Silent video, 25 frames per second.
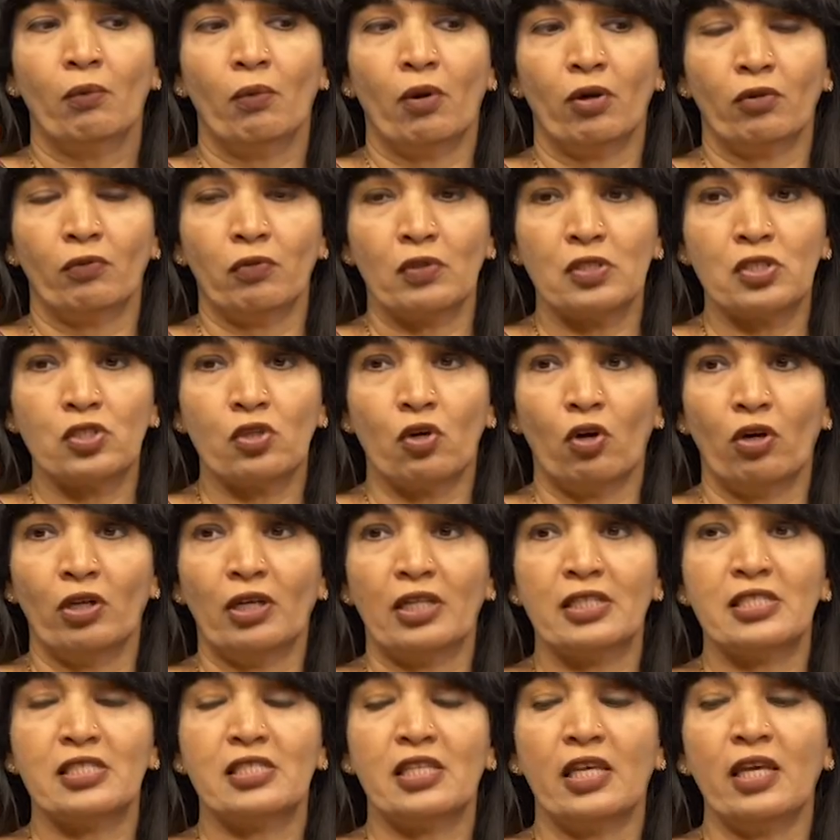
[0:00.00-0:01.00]
what was
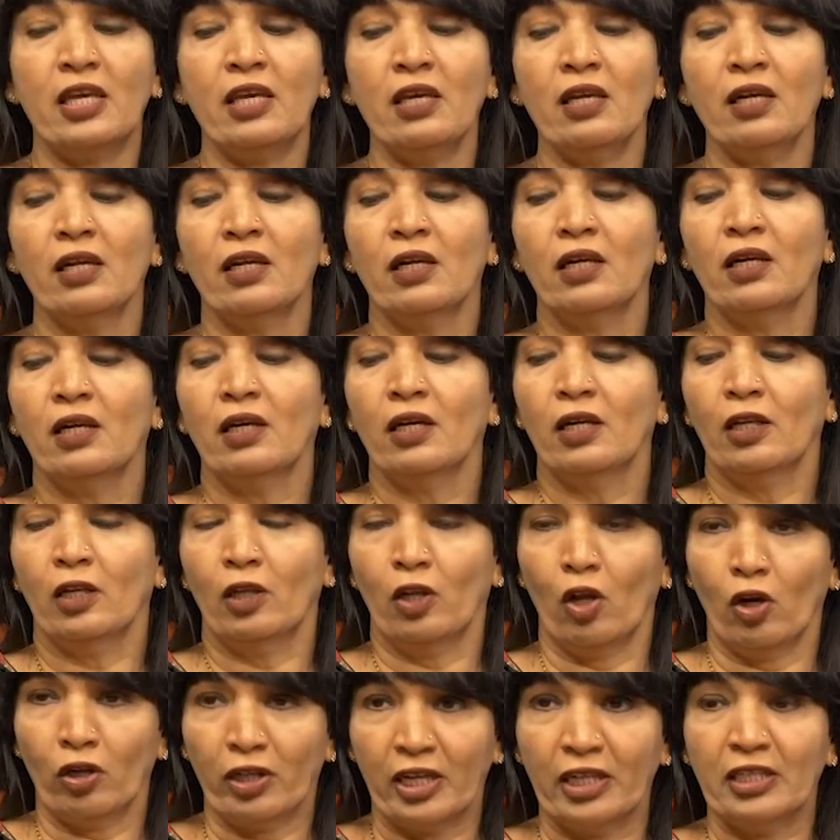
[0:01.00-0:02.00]
called as the
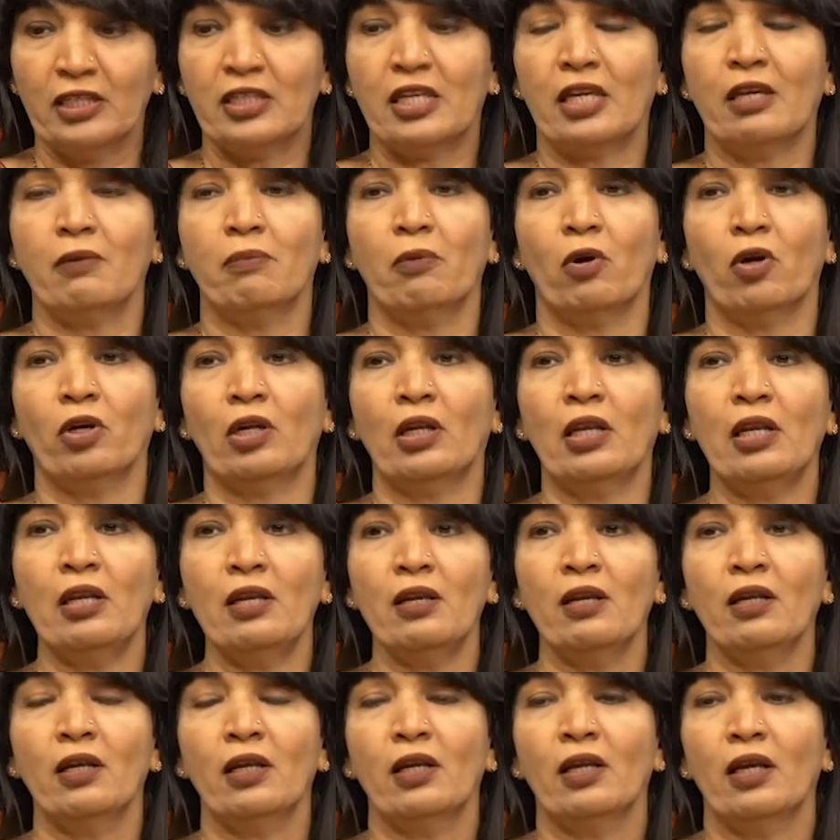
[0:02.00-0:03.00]
lock and key model
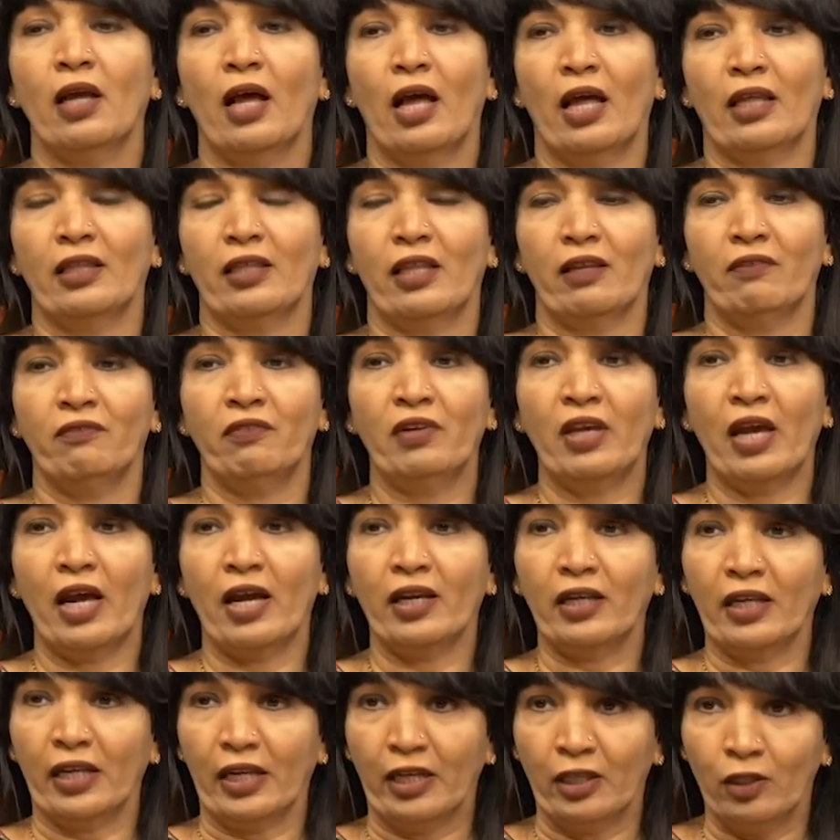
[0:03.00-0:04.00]
and then we
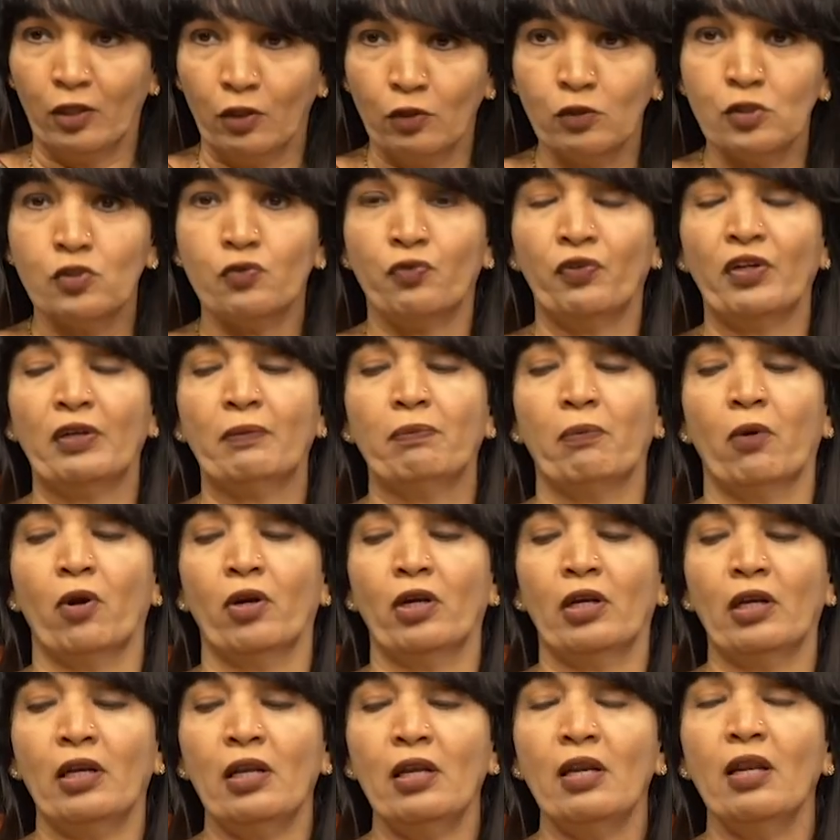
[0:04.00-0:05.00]
had induced fit
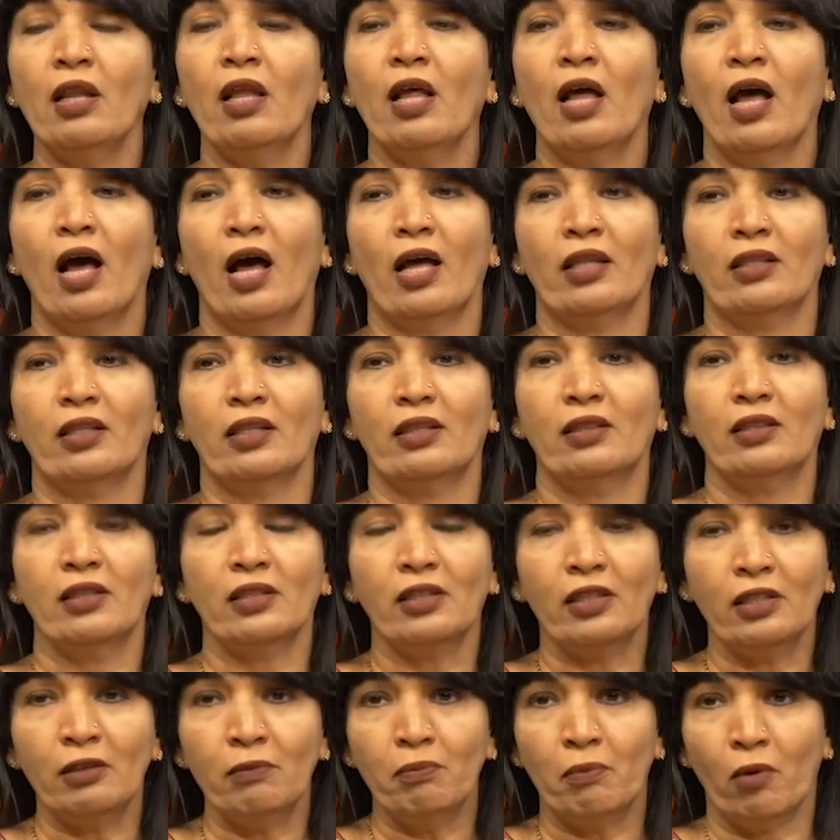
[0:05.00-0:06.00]
model and the
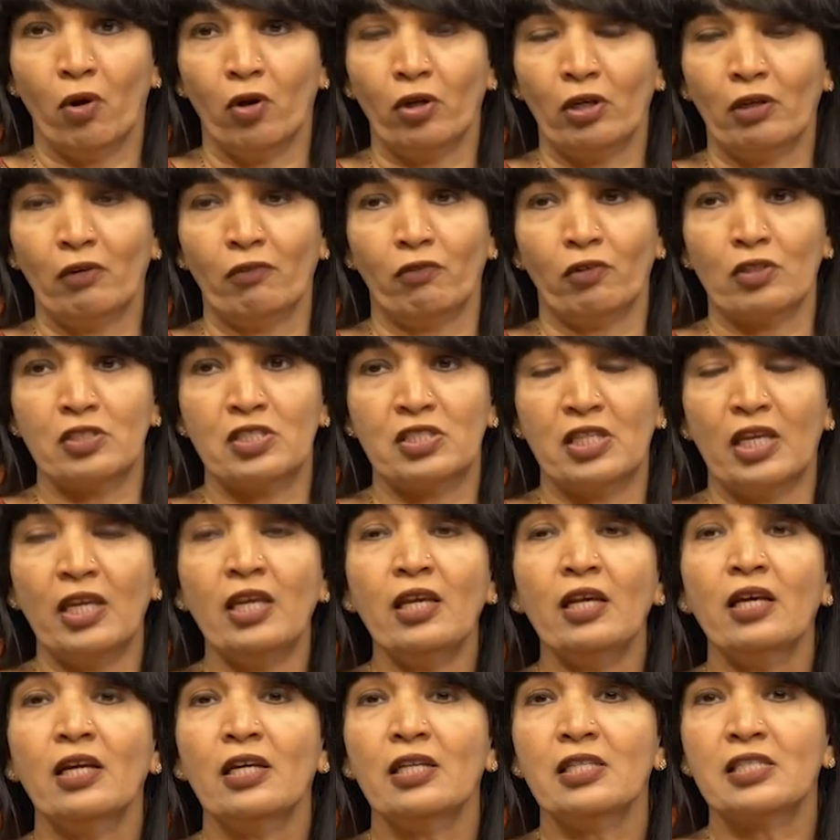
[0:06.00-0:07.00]
third model was
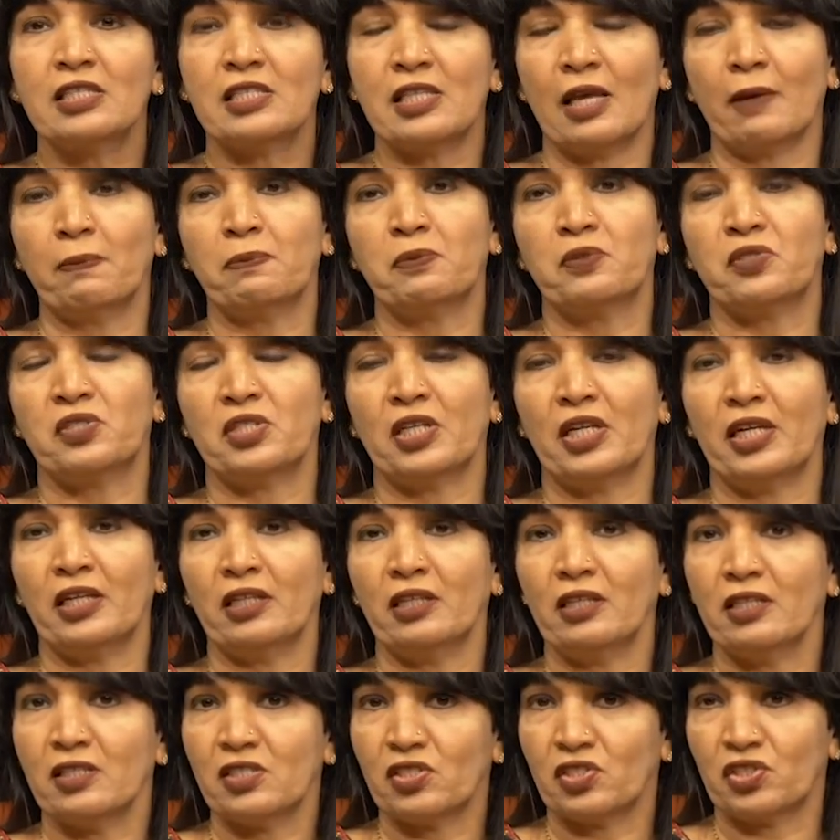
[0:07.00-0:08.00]
the
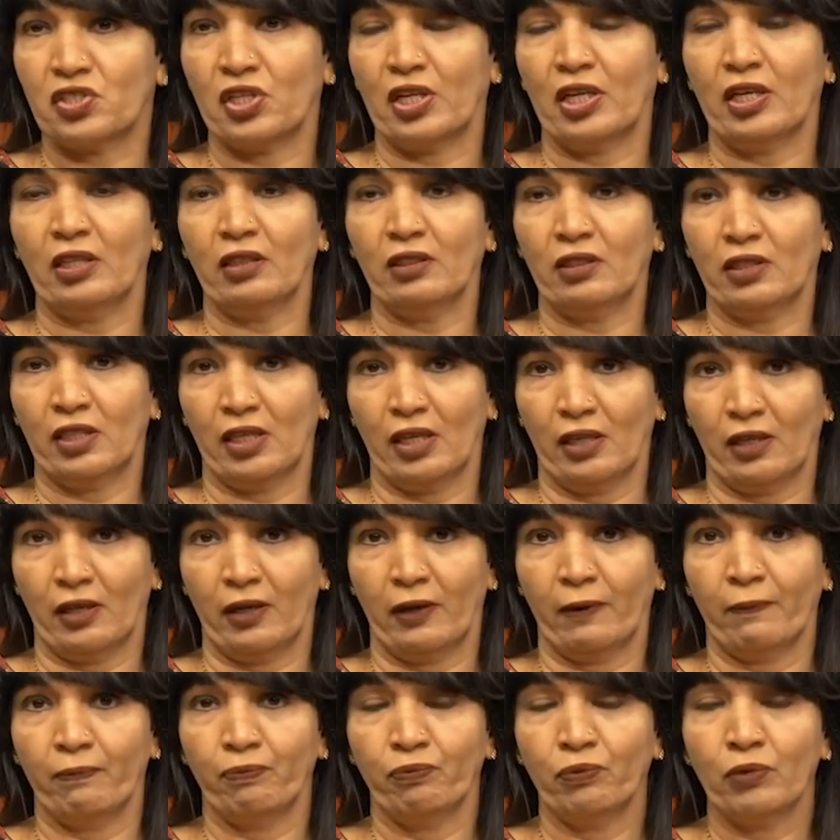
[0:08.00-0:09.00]
substrate strain
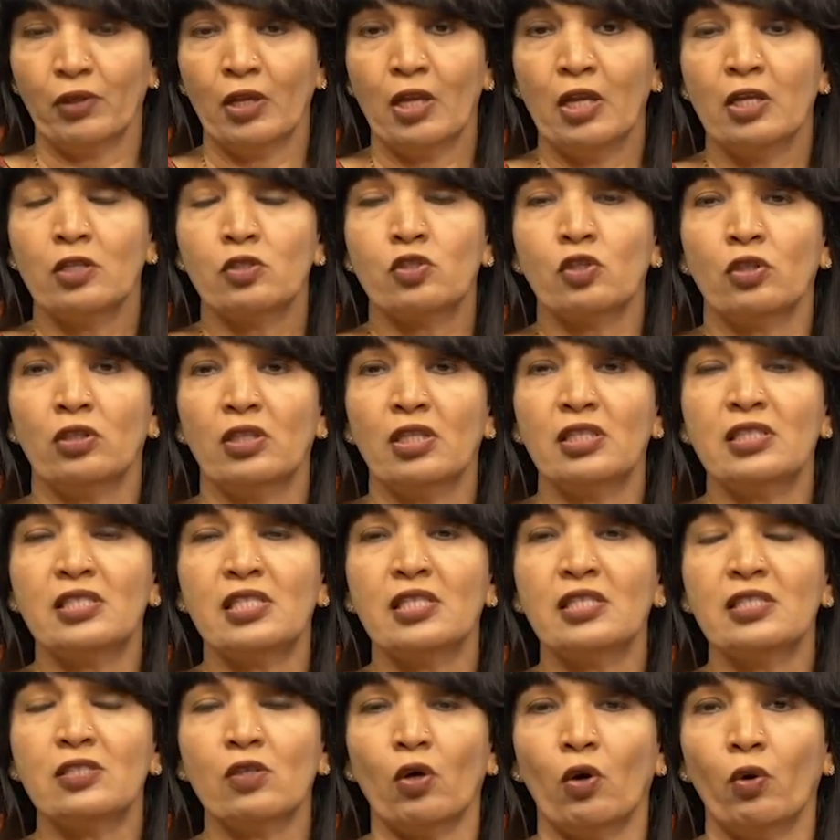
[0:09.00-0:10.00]
theory. So,
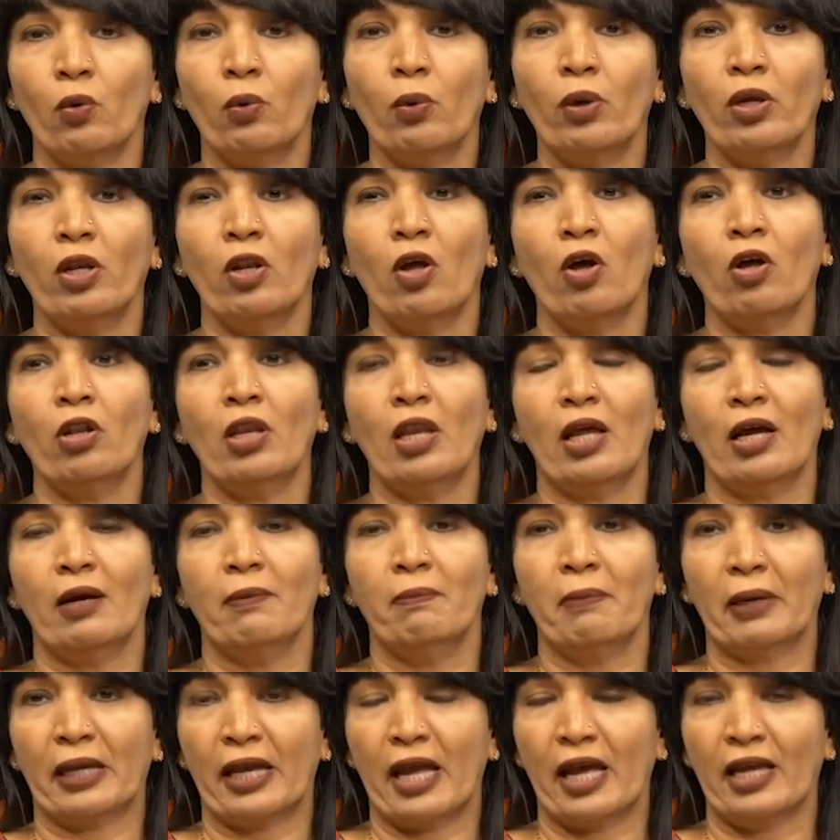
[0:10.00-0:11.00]
this is overall
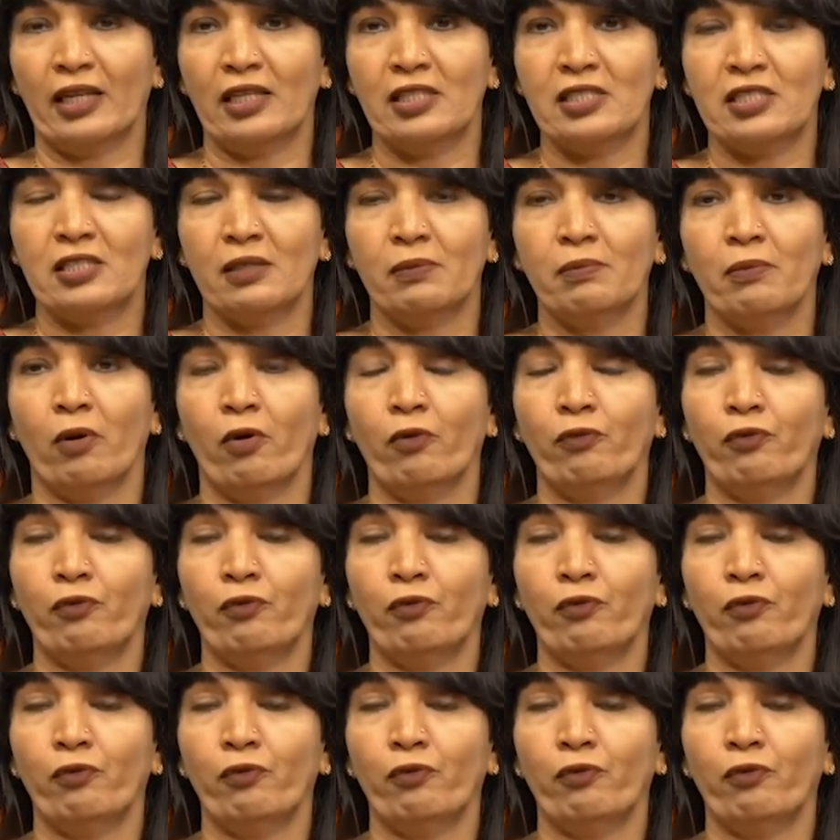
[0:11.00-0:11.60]
a mechanism